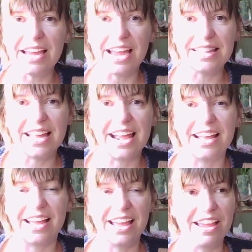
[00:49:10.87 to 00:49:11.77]
and that
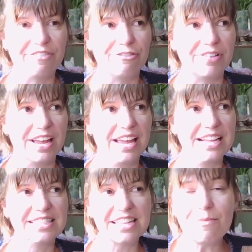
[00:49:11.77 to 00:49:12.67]
if in
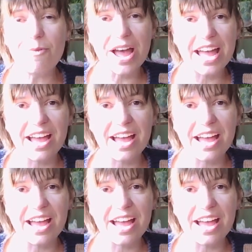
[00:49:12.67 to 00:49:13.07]
some way